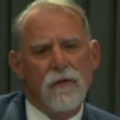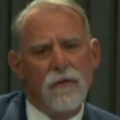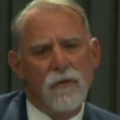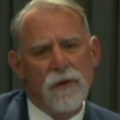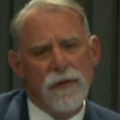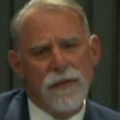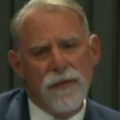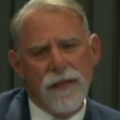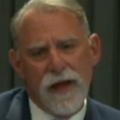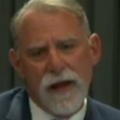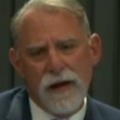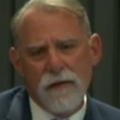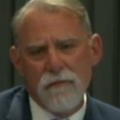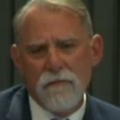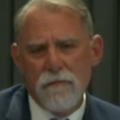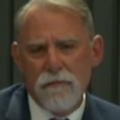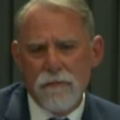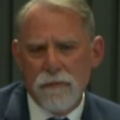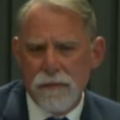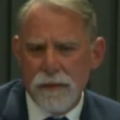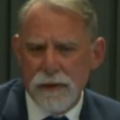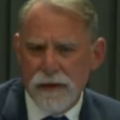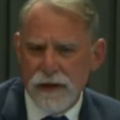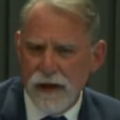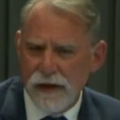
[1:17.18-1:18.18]
would then
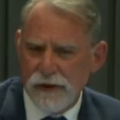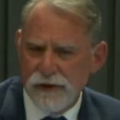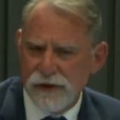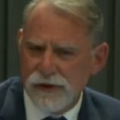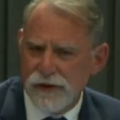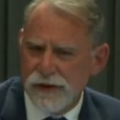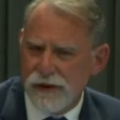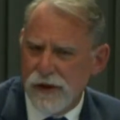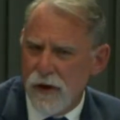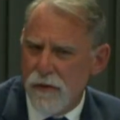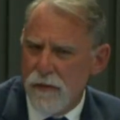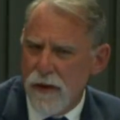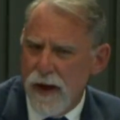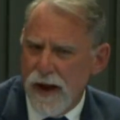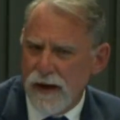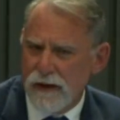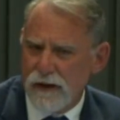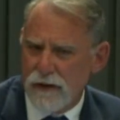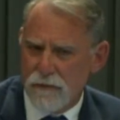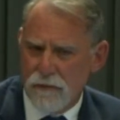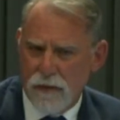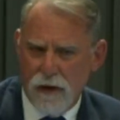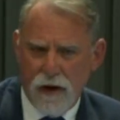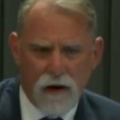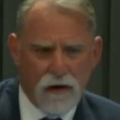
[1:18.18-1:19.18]
potentially go back
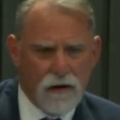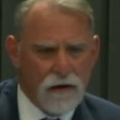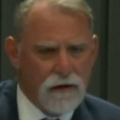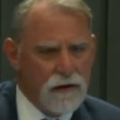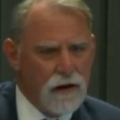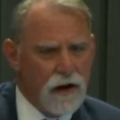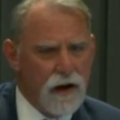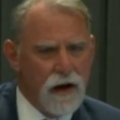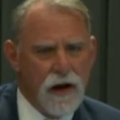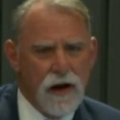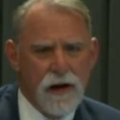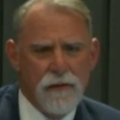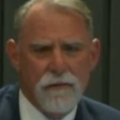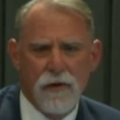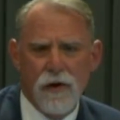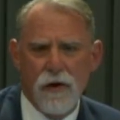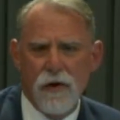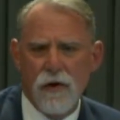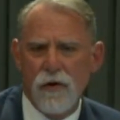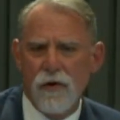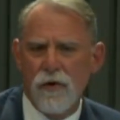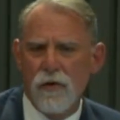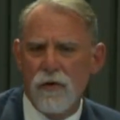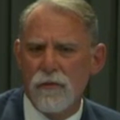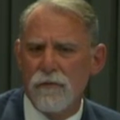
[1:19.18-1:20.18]
to part-time
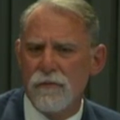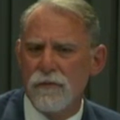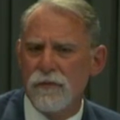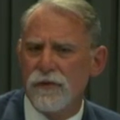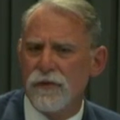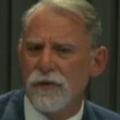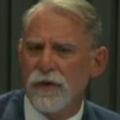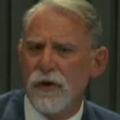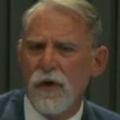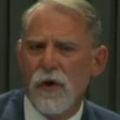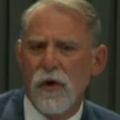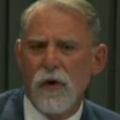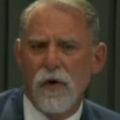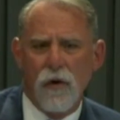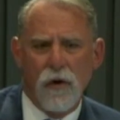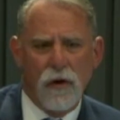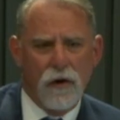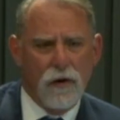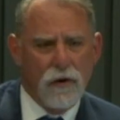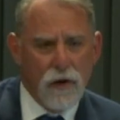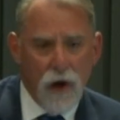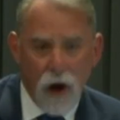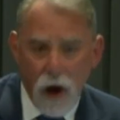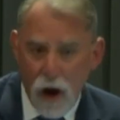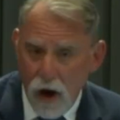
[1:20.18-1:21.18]
homes
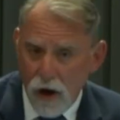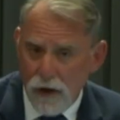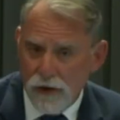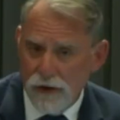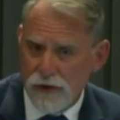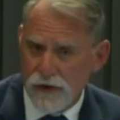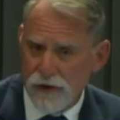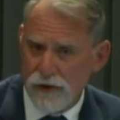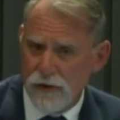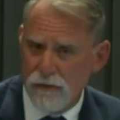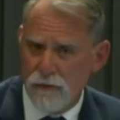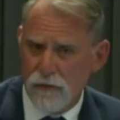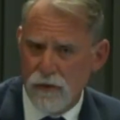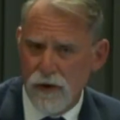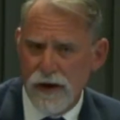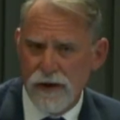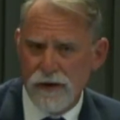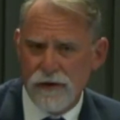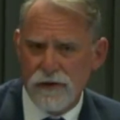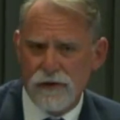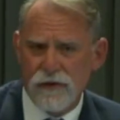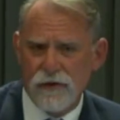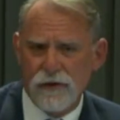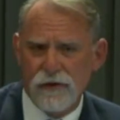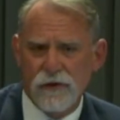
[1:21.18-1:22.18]
or long-term
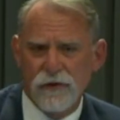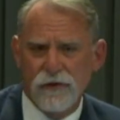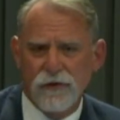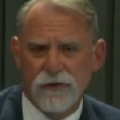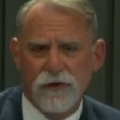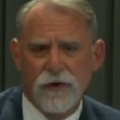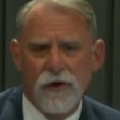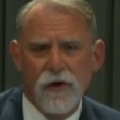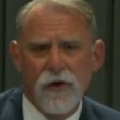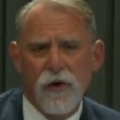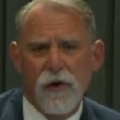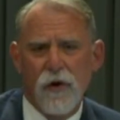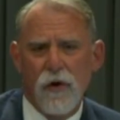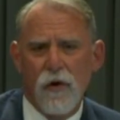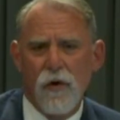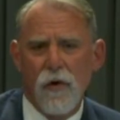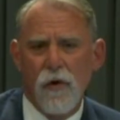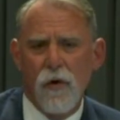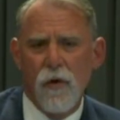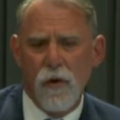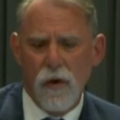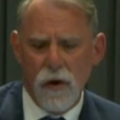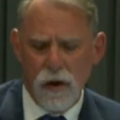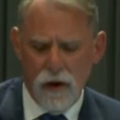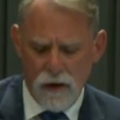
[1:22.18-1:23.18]
rentals
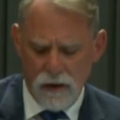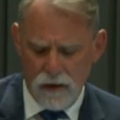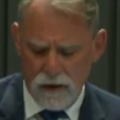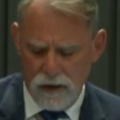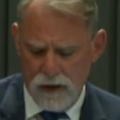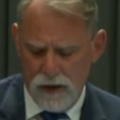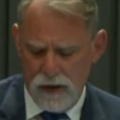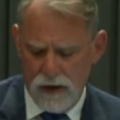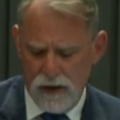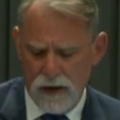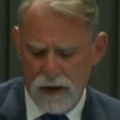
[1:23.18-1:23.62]
or